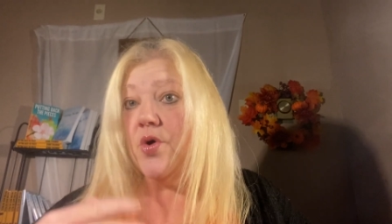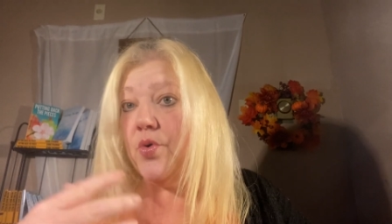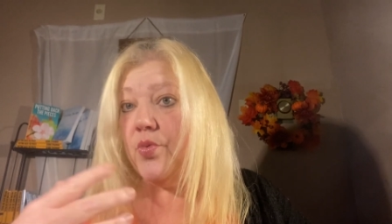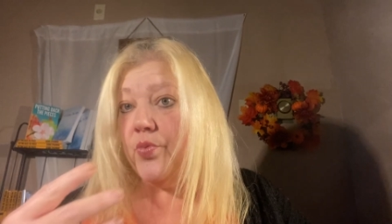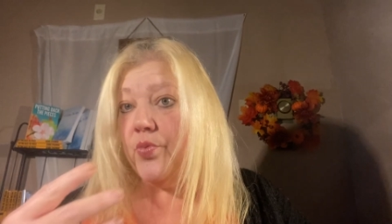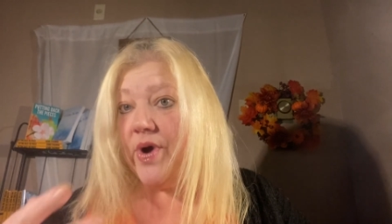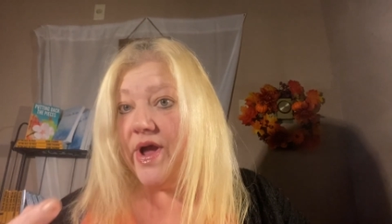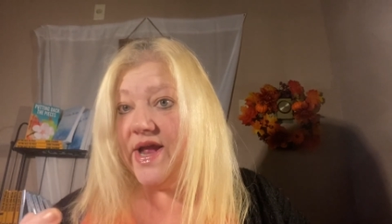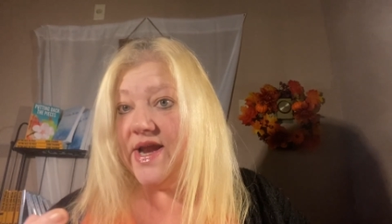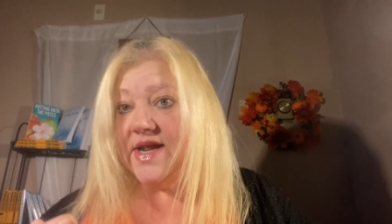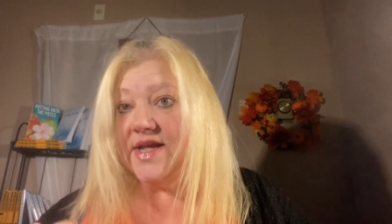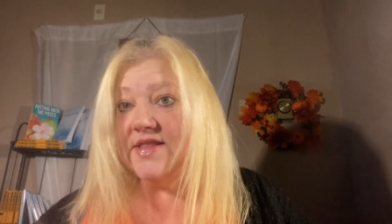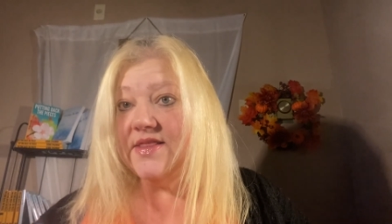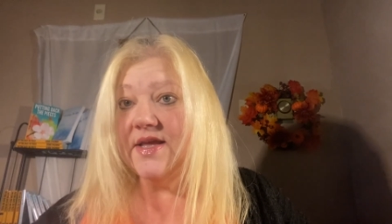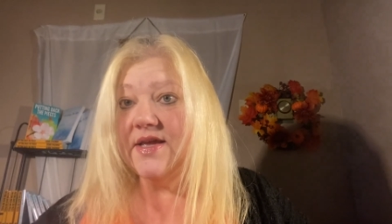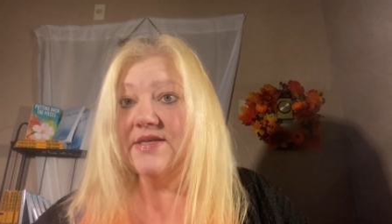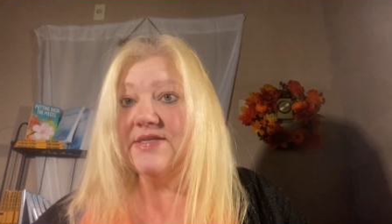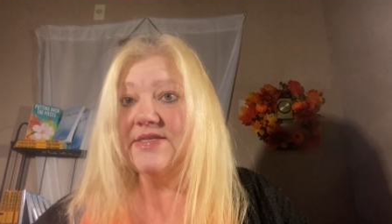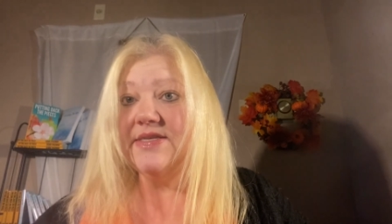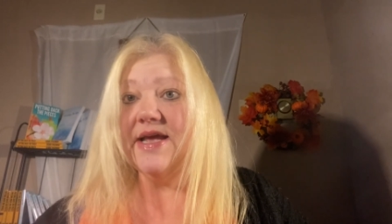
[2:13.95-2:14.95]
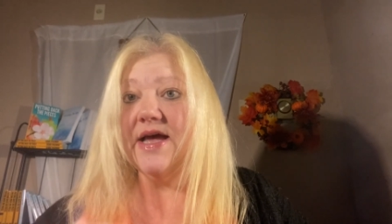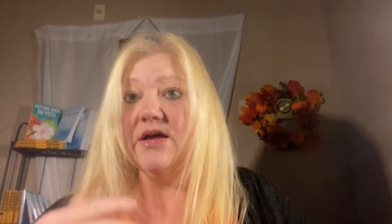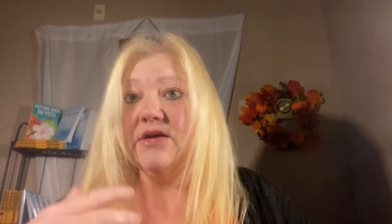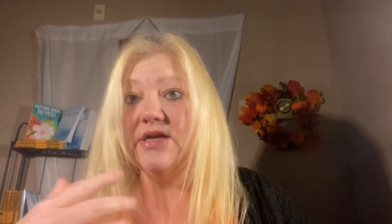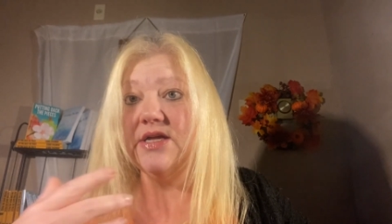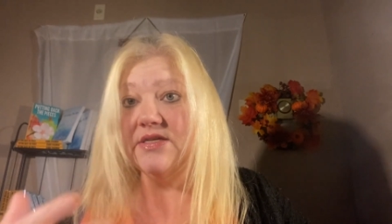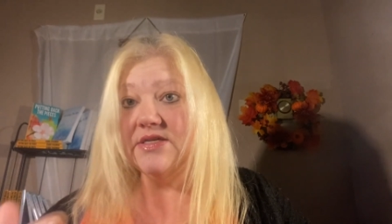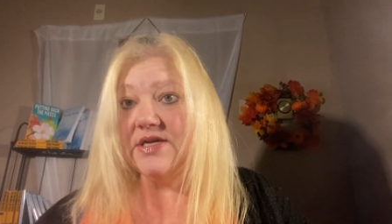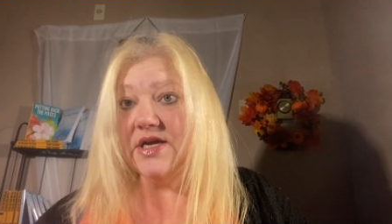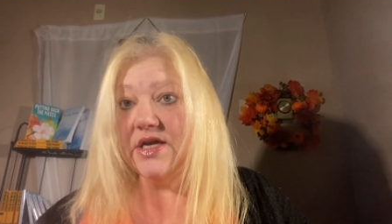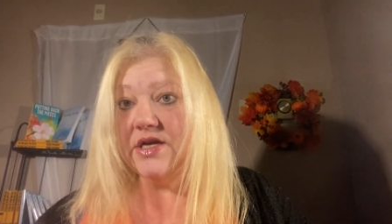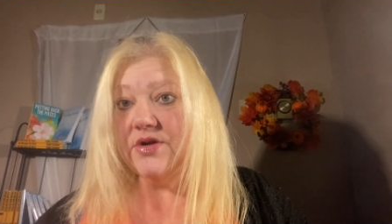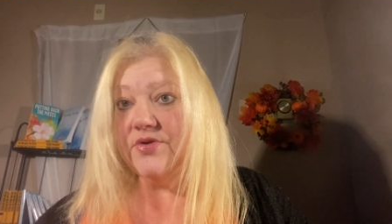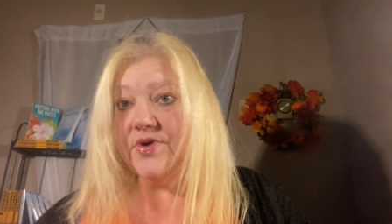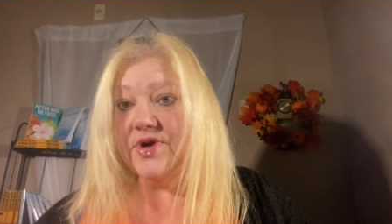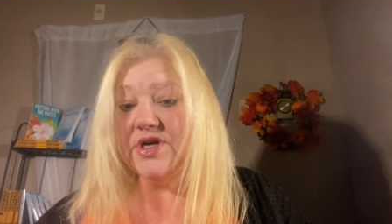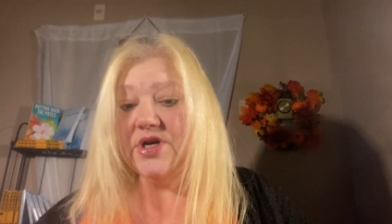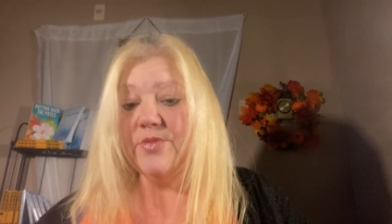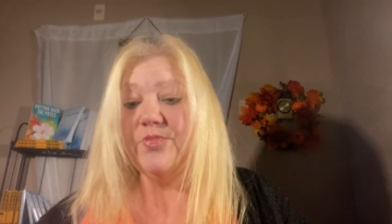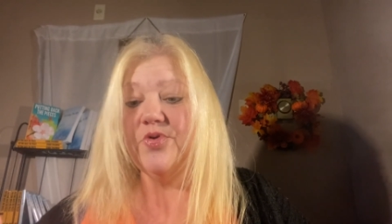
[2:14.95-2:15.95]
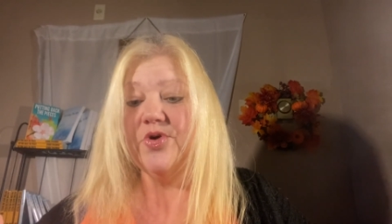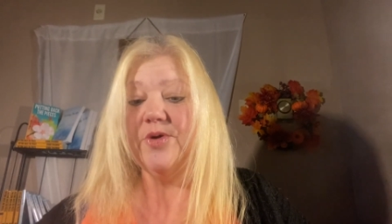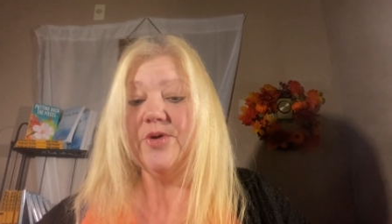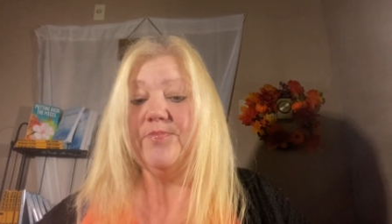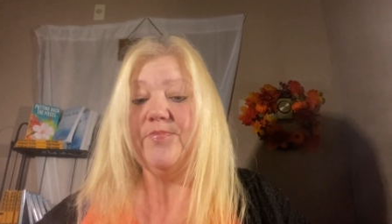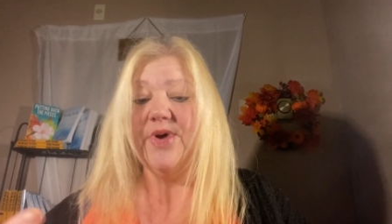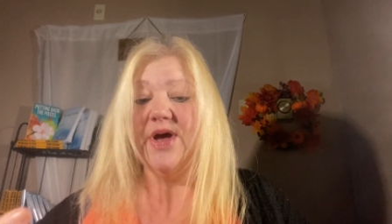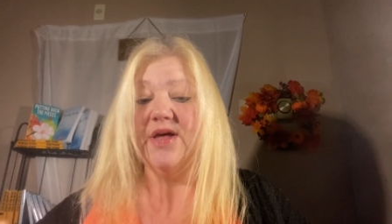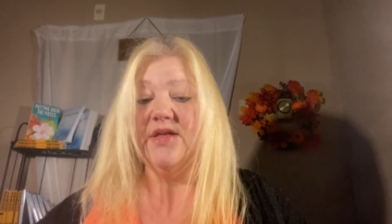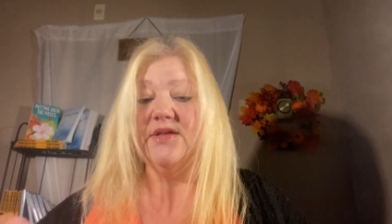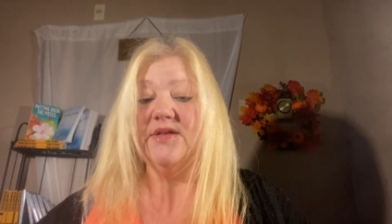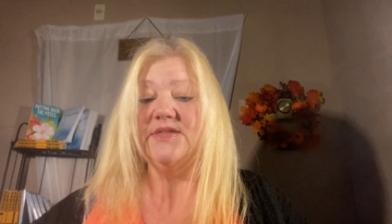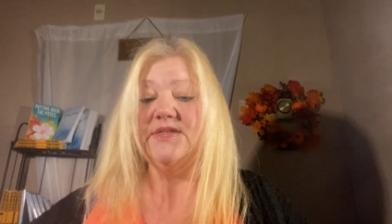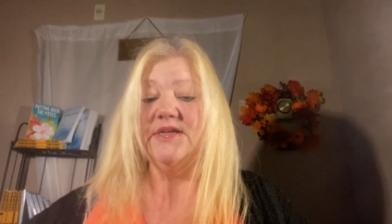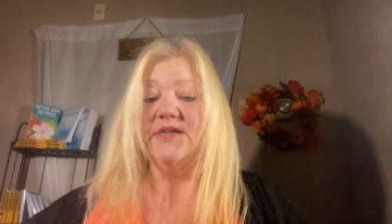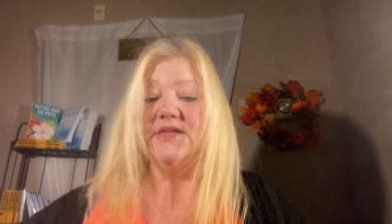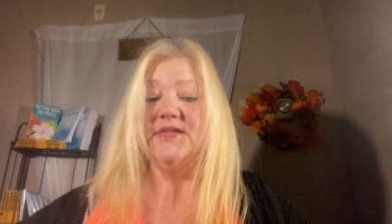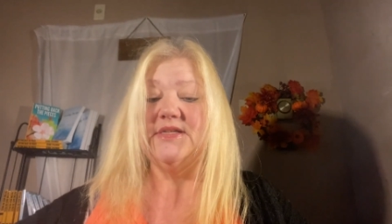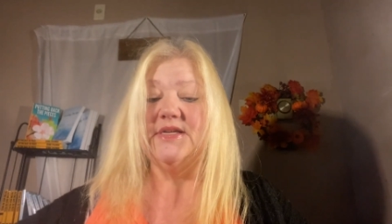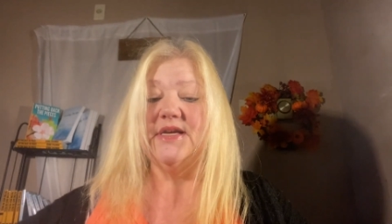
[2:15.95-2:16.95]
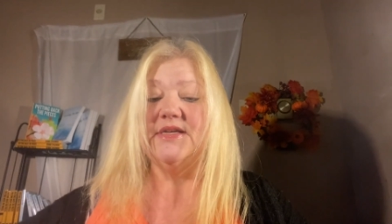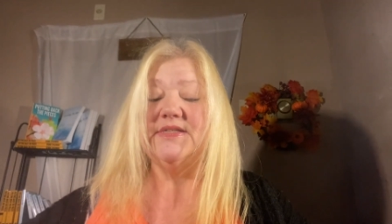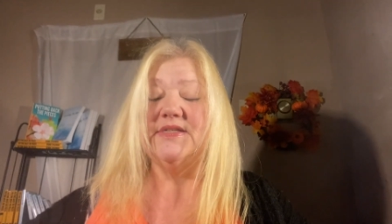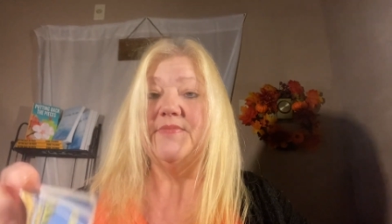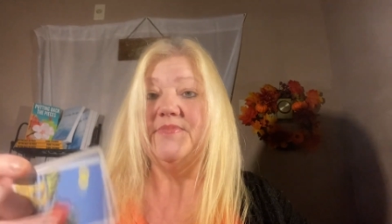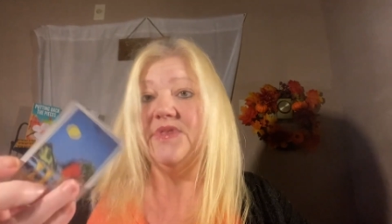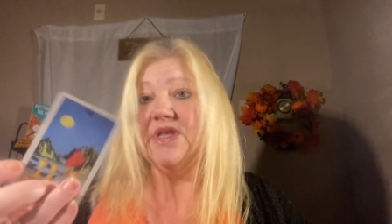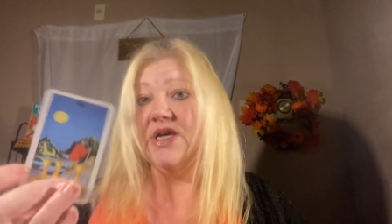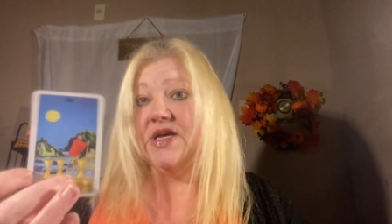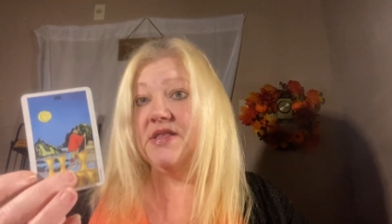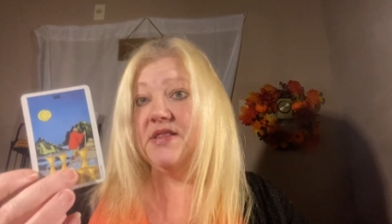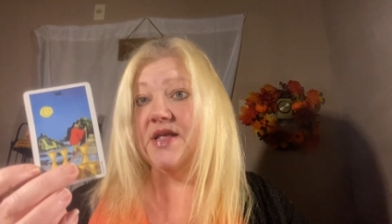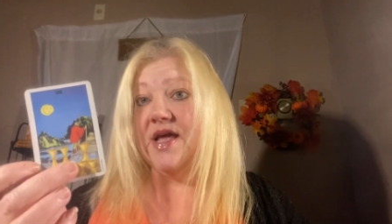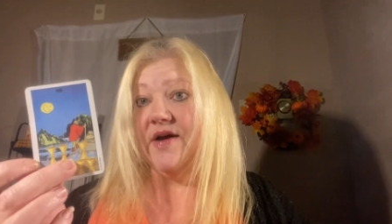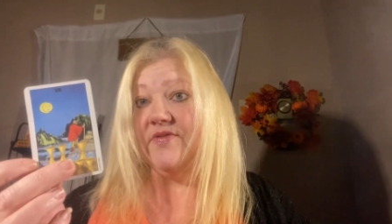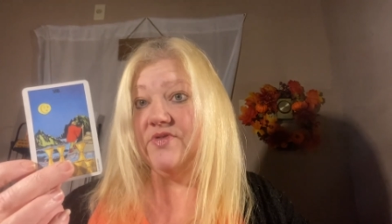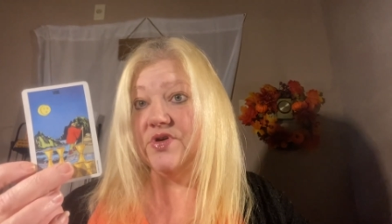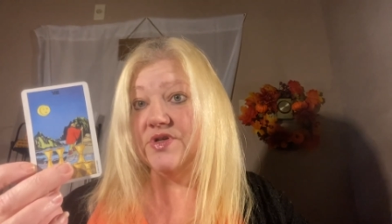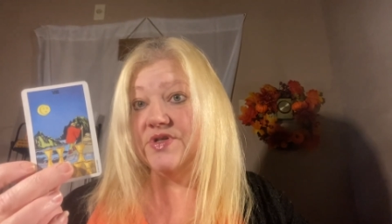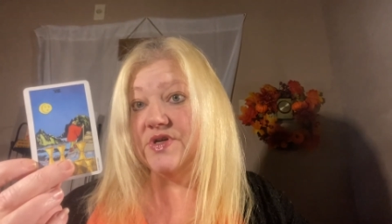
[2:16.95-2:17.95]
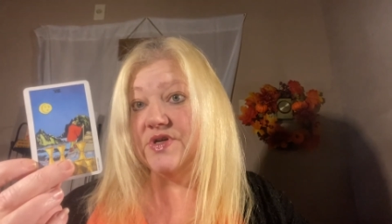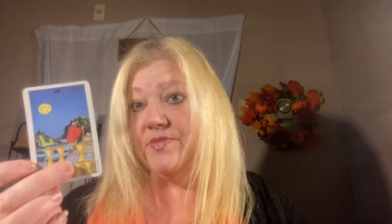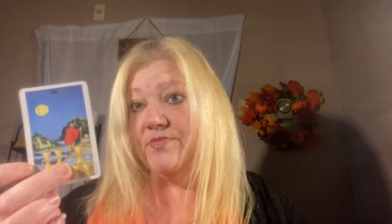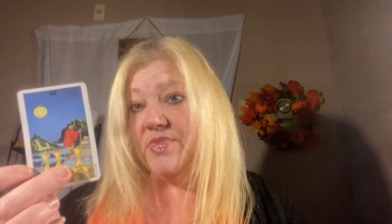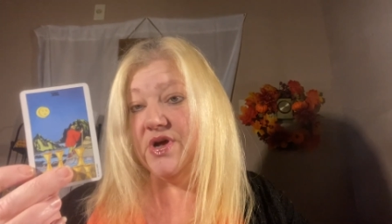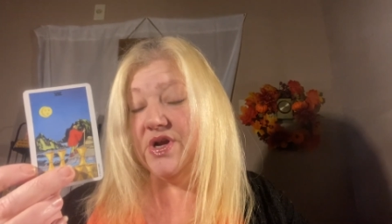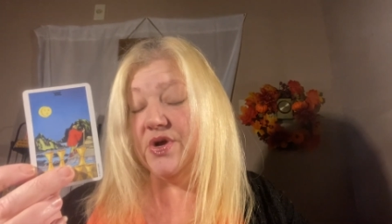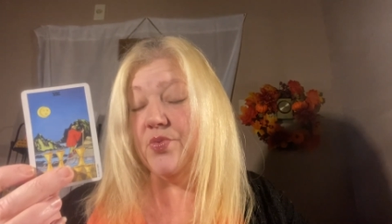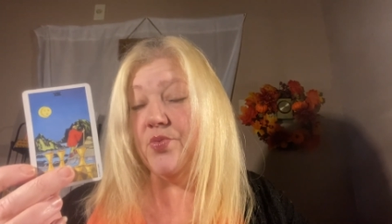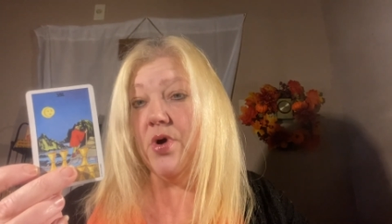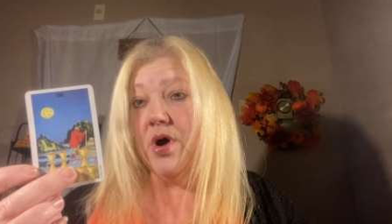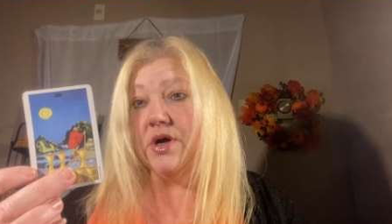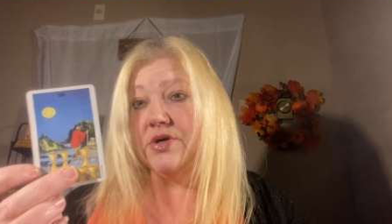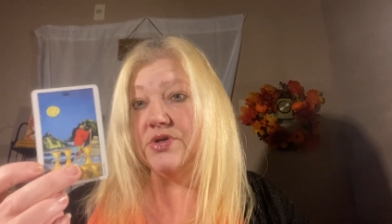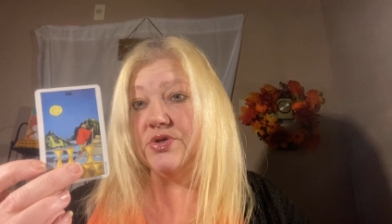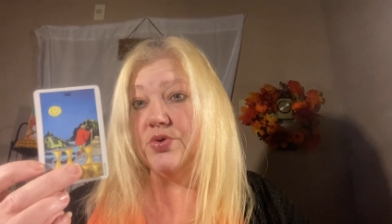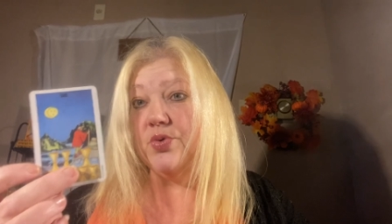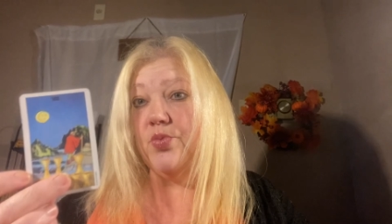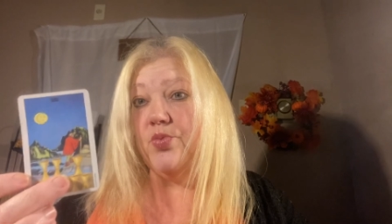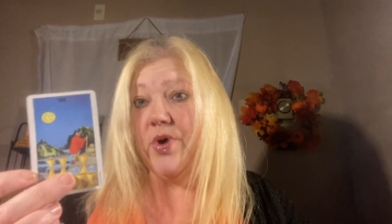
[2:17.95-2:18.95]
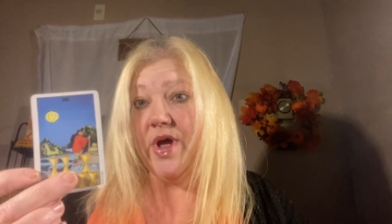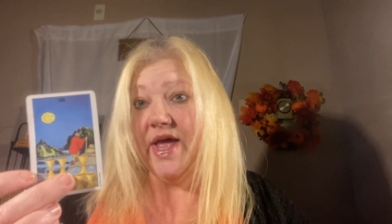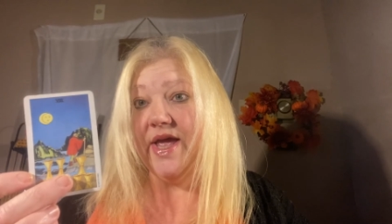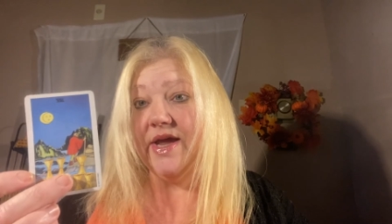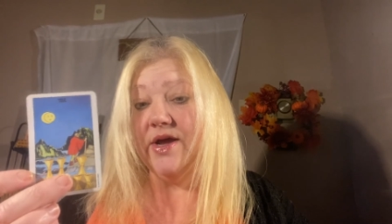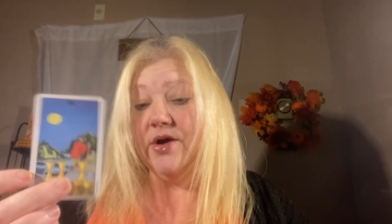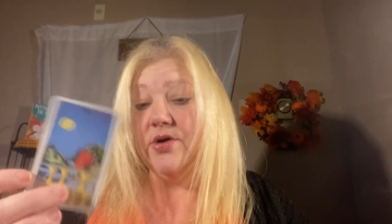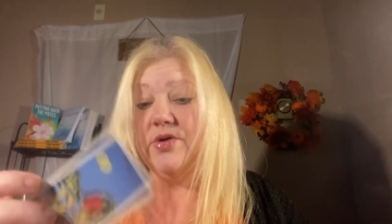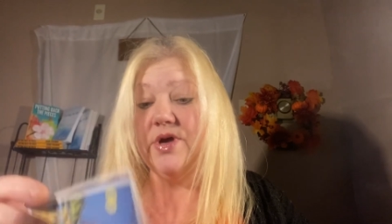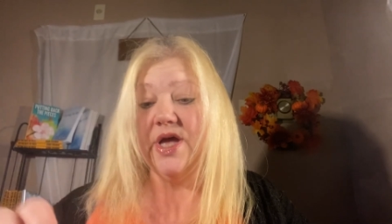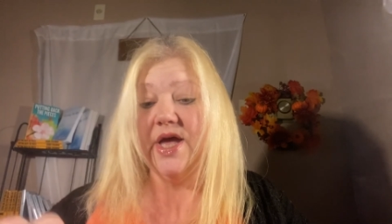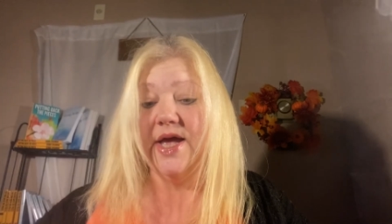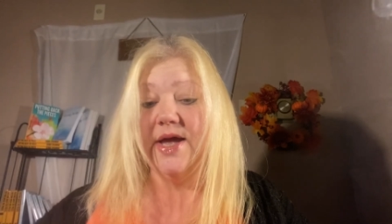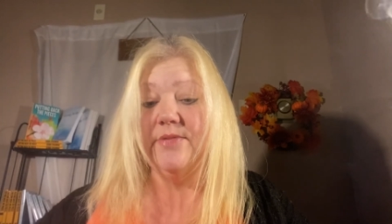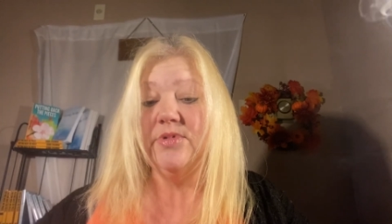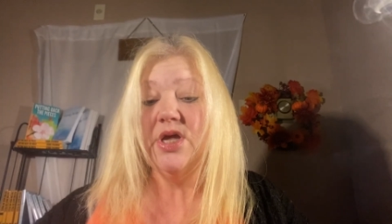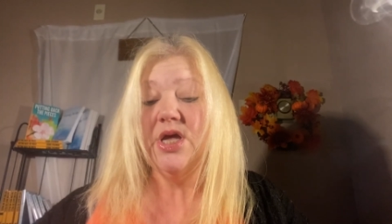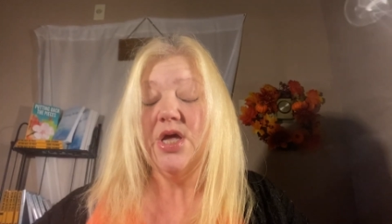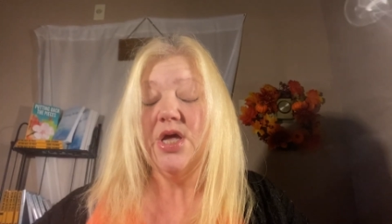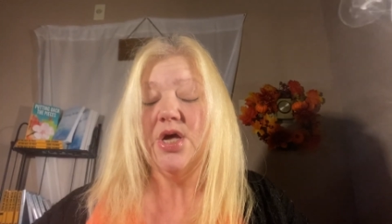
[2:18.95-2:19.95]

waiting this out, continuing to put balance into something after somebody walked away, okay?